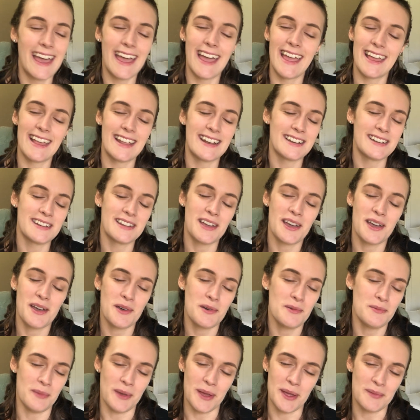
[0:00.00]
And
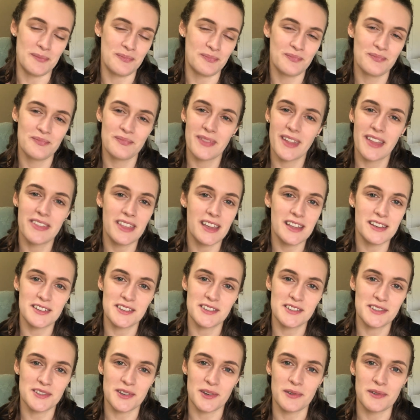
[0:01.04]
oh man, they
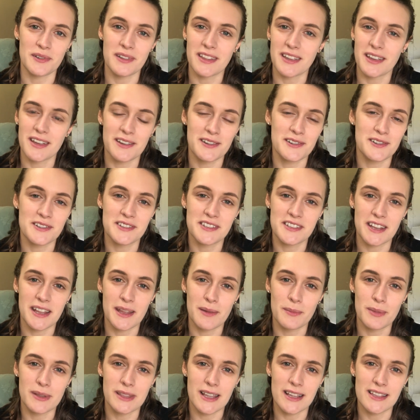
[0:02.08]
just don't really
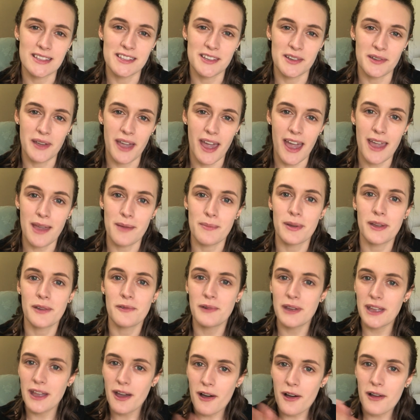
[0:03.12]
understand, but that's okay. But
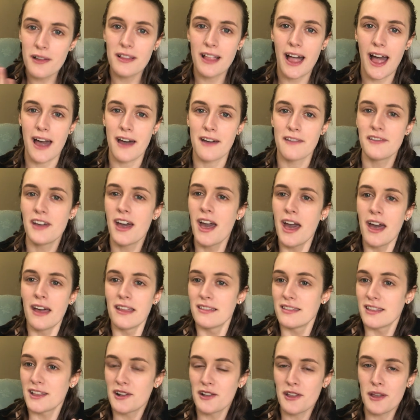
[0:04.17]
we all have
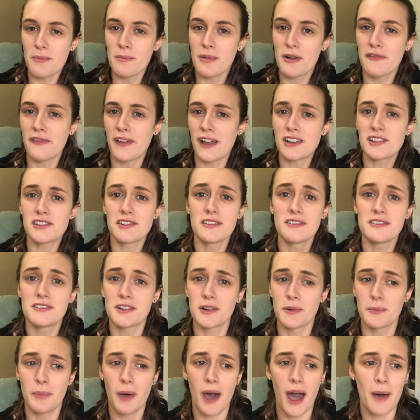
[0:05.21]
little imperfections
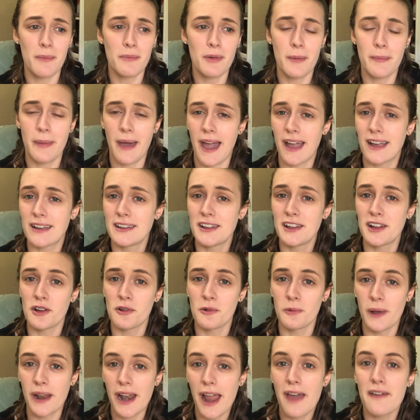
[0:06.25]
or pop-up acne
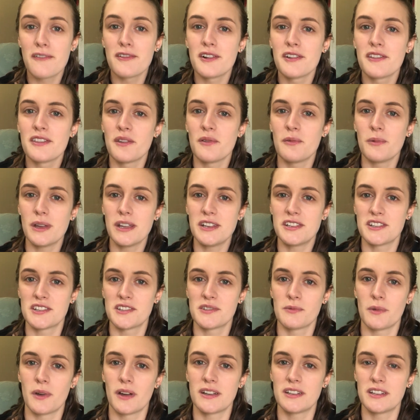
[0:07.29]
or whatever that we
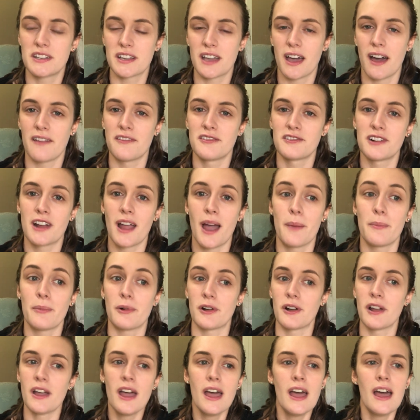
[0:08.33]
just want to cover up,
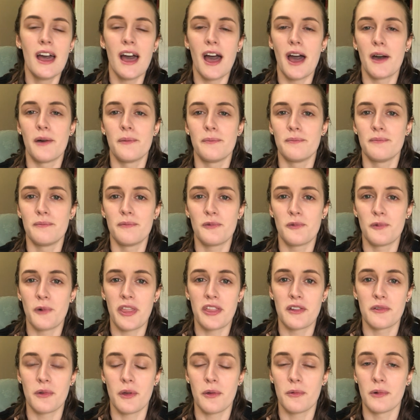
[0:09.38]
or
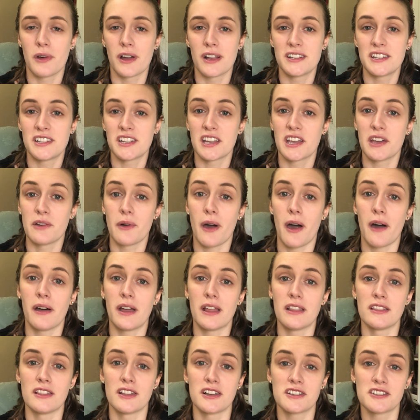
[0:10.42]
whether we want to go
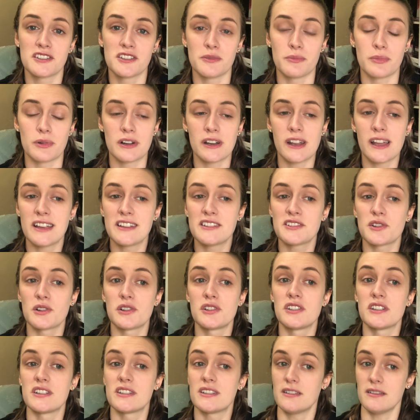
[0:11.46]
out and look super nice,
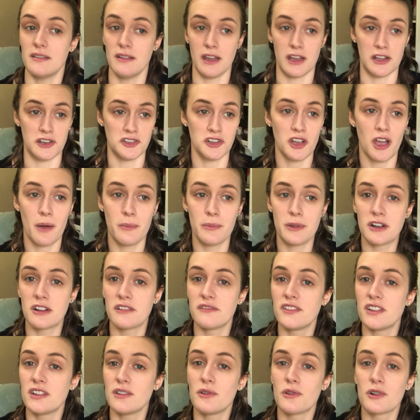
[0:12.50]
or just a job
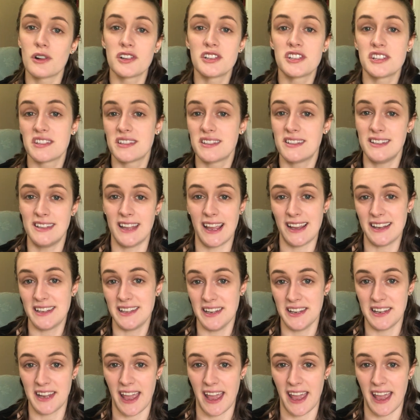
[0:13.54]
interview, or just day to